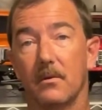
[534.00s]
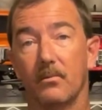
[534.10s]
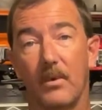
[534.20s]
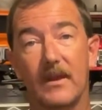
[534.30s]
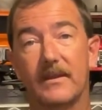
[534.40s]

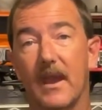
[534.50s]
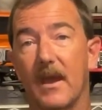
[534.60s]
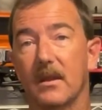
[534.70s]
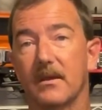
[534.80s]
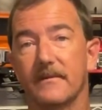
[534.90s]

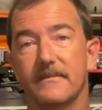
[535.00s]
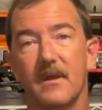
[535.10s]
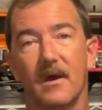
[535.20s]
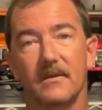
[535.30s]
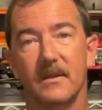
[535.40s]
redcat has
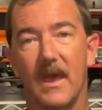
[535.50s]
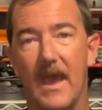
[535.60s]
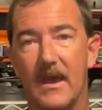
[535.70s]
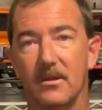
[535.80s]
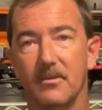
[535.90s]
knocked it
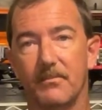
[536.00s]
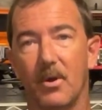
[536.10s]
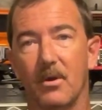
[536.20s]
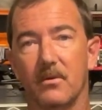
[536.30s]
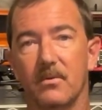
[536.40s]
out of the
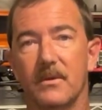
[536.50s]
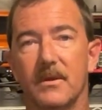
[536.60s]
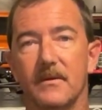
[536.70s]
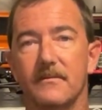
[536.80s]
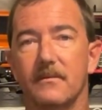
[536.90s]
park with
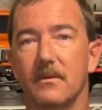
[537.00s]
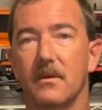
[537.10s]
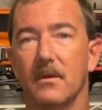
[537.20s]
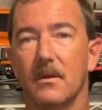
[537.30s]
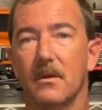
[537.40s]
this.
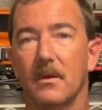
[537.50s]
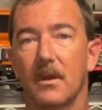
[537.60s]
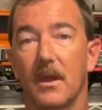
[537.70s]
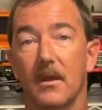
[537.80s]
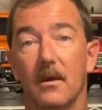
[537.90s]

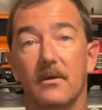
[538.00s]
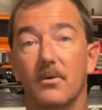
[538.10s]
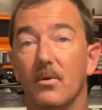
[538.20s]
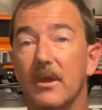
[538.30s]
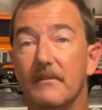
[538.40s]
And
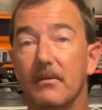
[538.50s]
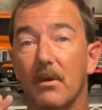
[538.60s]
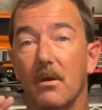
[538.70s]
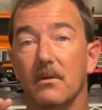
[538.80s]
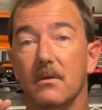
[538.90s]
don't get me
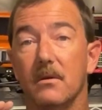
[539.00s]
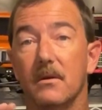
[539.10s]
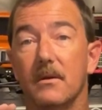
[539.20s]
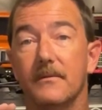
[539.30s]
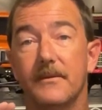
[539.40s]
wrong,
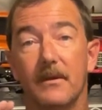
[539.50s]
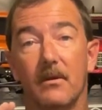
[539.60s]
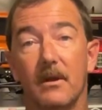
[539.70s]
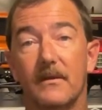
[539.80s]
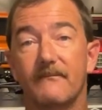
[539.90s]

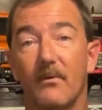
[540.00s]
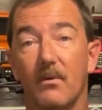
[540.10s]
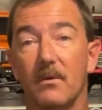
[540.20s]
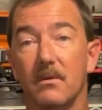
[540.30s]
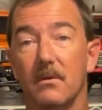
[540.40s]

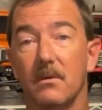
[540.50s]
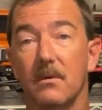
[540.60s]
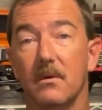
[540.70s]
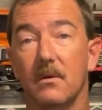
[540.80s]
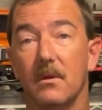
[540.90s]
trx4
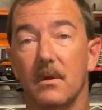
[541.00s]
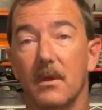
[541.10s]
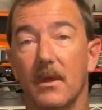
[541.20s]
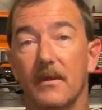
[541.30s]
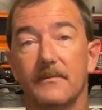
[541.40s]

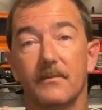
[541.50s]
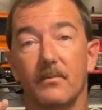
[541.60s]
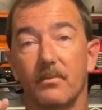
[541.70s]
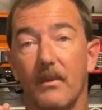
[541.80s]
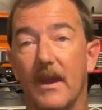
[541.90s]
is
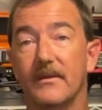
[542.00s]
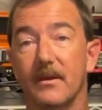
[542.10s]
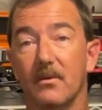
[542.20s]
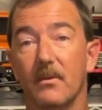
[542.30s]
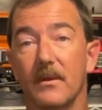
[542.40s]
right
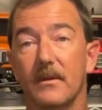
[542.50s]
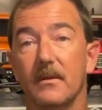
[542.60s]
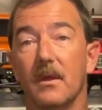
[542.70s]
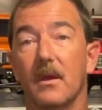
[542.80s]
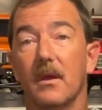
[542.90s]
there with
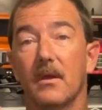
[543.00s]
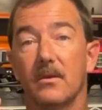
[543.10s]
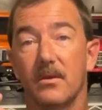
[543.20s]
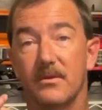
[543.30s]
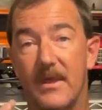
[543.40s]
it.
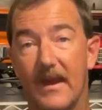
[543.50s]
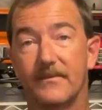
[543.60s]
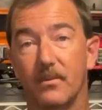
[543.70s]
That's